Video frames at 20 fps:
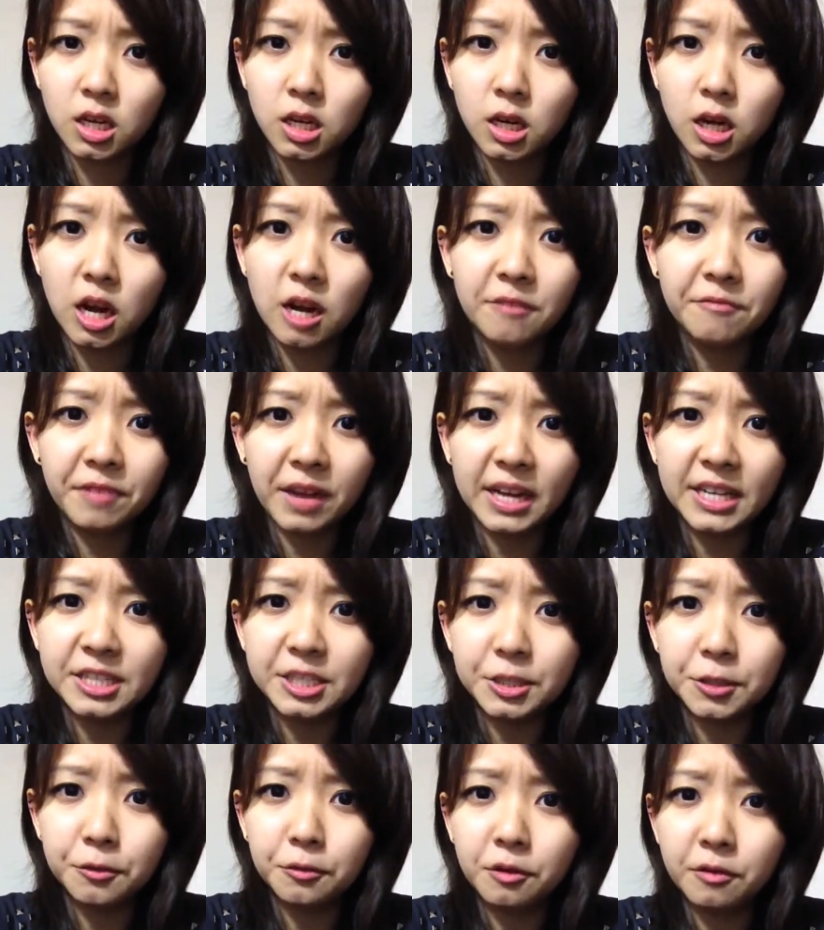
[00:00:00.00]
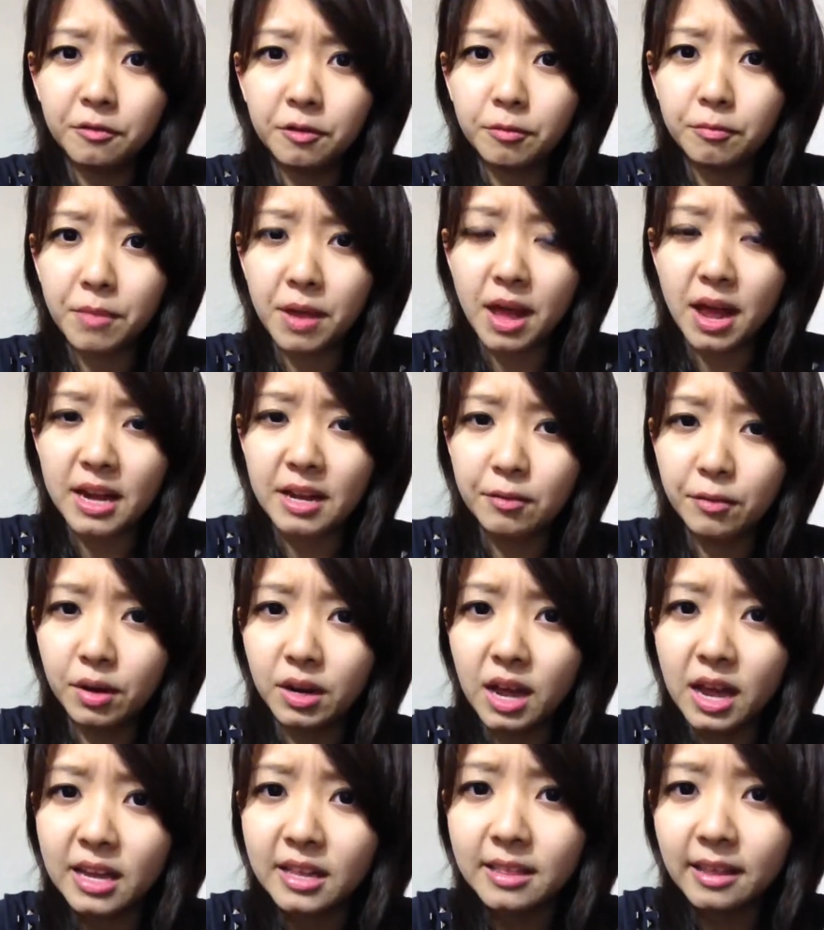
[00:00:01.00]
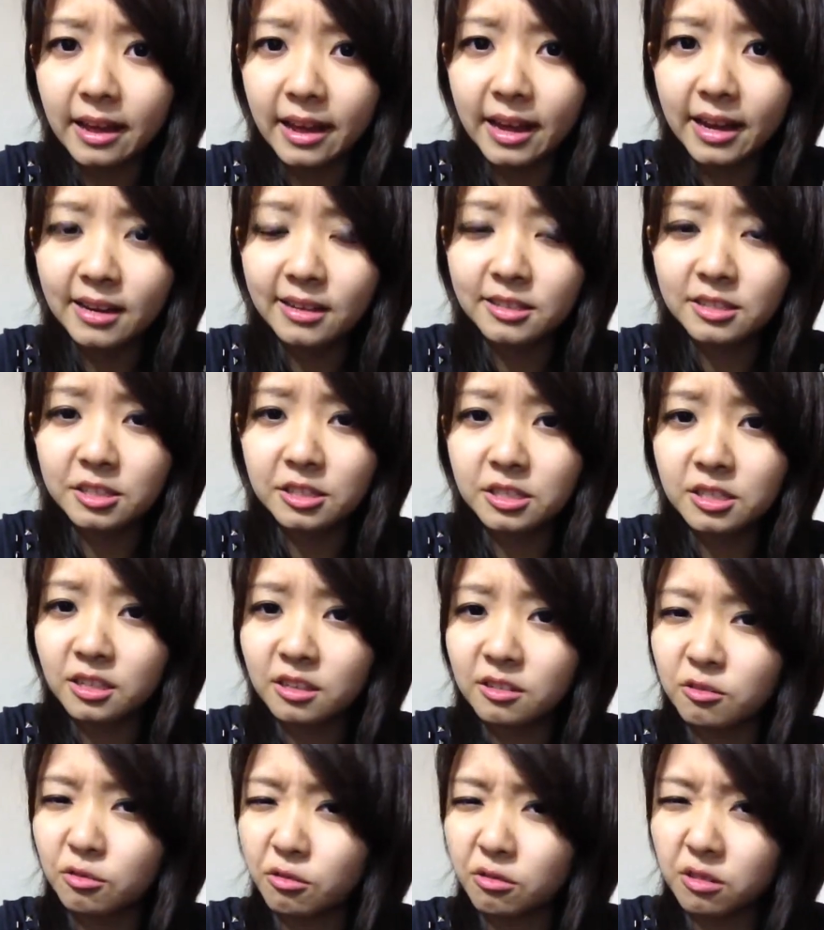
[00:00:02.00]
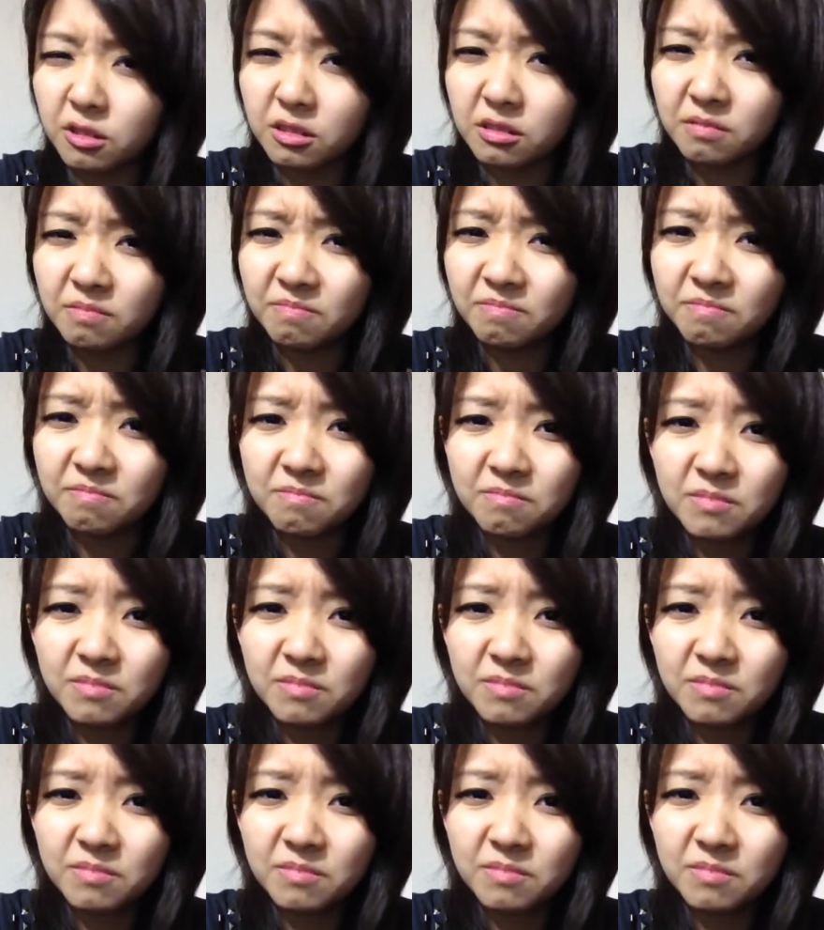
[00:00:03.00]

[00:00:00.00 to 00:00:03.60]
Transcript: I'd advise you if you met anyone like that, just ignore them.